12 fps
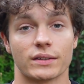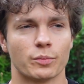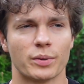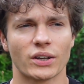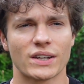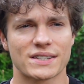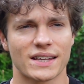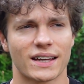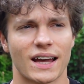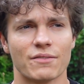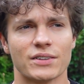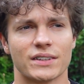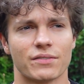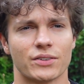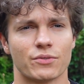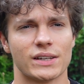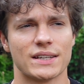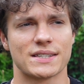To be honest, I haven't even
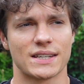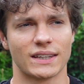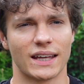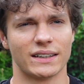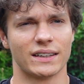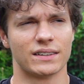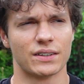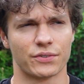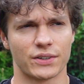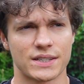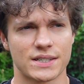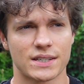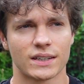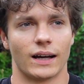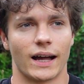really seen any difference.